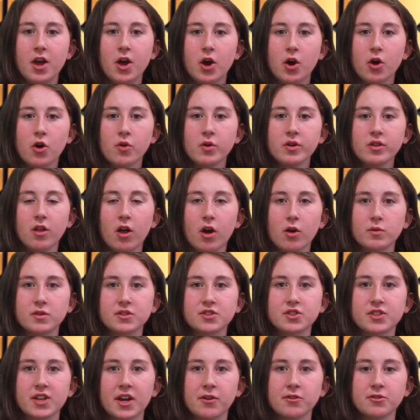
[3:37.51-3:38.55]
Her, along with
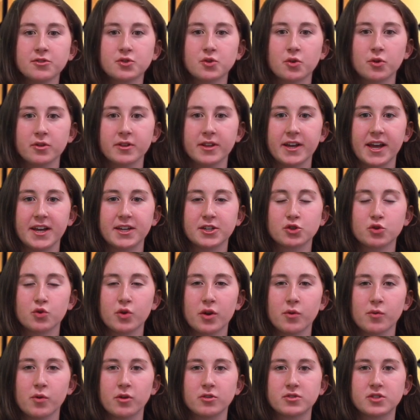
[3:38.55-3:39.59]
Sarah Shorley and
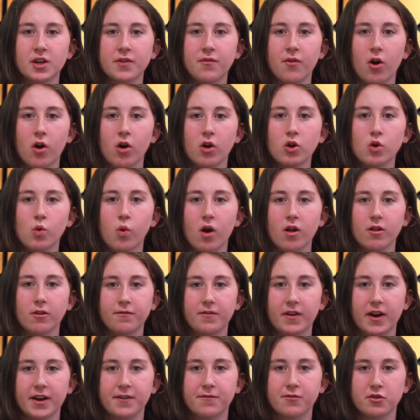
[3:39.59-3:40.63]
Troy Roach, have all
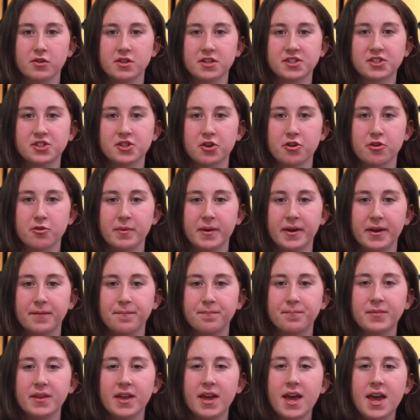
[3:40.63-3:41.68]
qualified for this tournament.
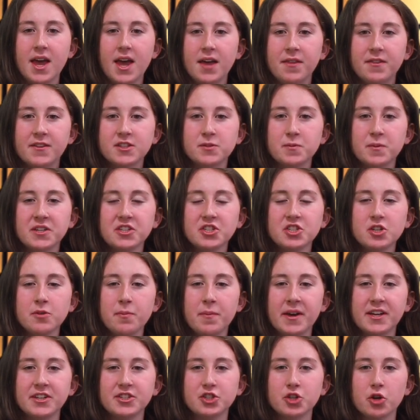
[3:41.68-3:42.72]
The speech and
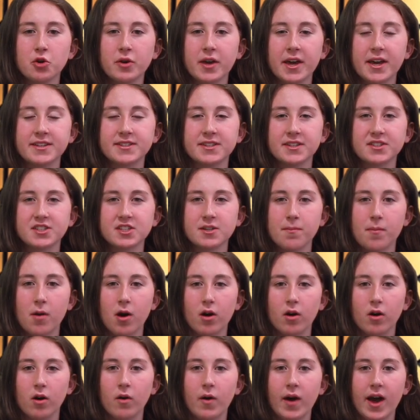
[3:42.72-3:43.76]
debate showcase is
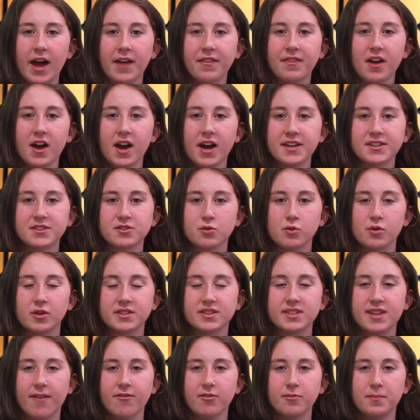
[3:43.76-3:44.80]
tomorrow at the high school at
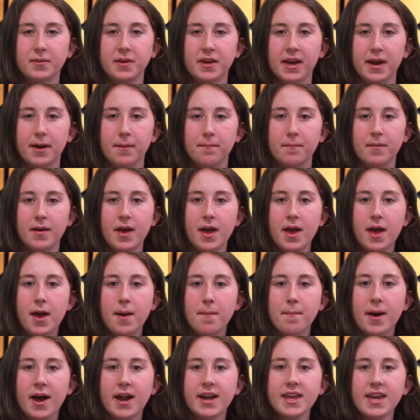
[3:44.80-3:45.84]
7 p.m.
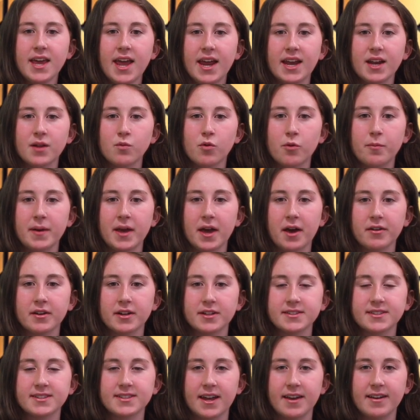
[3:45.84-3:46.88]
Patty Hannon will be held
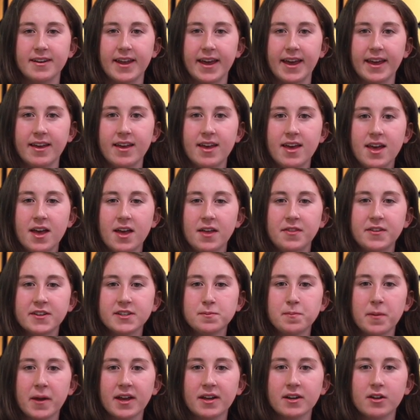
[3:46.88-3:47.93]
on Sunday.
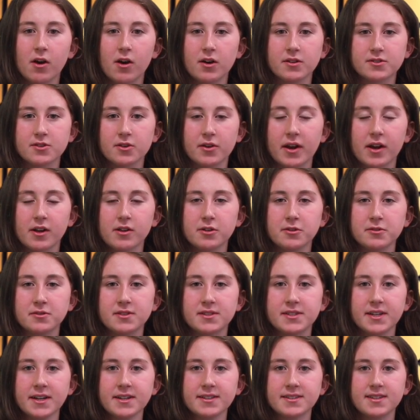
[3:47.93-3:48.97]
This band concert includes
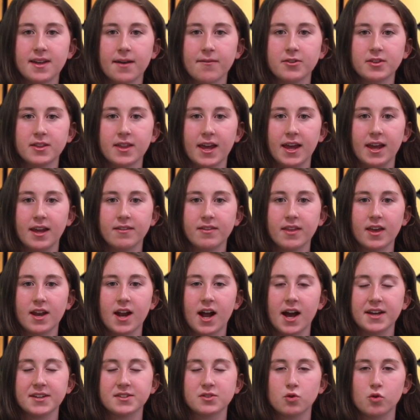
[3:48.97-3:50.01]
6th, 7th, 8th, and
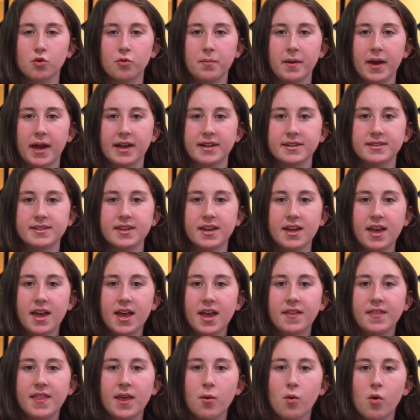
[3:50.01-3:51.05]
high school band.
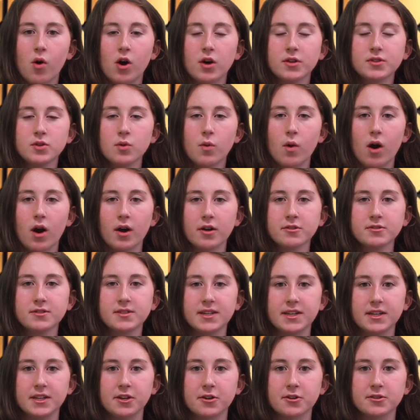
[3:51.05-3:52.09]
They will also honor
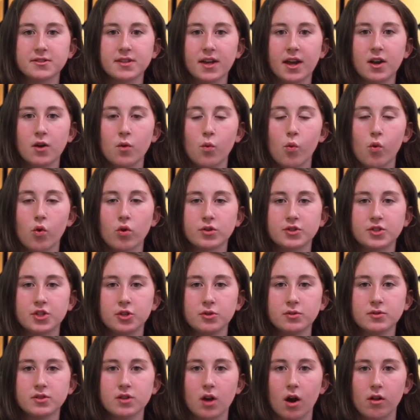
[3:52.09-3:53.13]
seniors and award
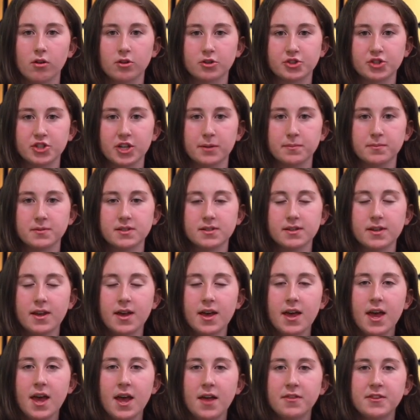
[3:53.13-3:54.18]
two scholarships.
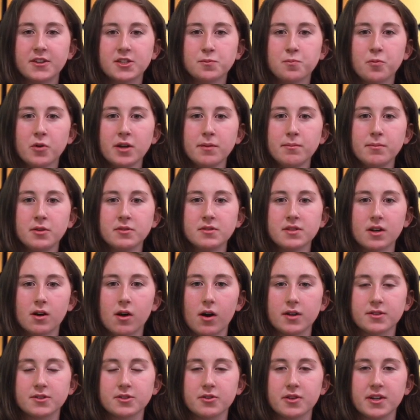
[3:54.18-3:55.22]
The spring music
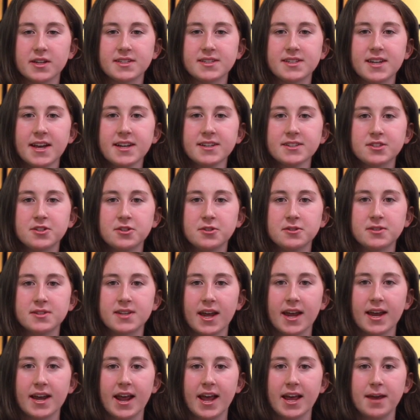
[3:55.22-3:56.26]
concert is next
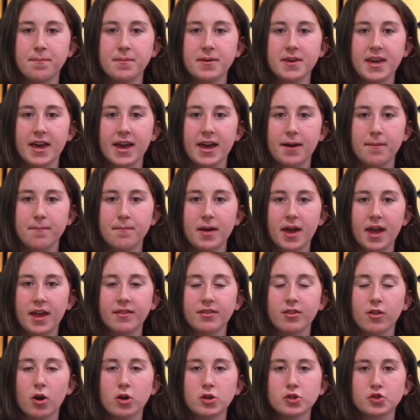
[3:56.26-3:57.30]
Tuesday at 8 p.m.,
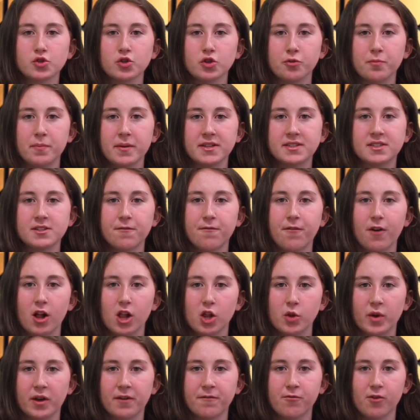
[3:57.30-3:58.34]
and large group is the
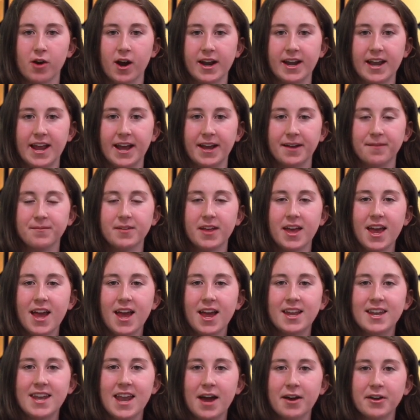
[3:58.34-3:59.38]
following Friday.
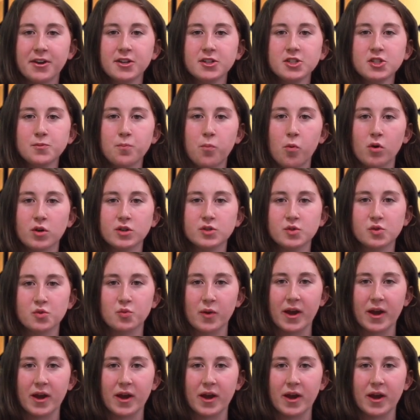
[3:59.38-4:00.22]
Now here's sports with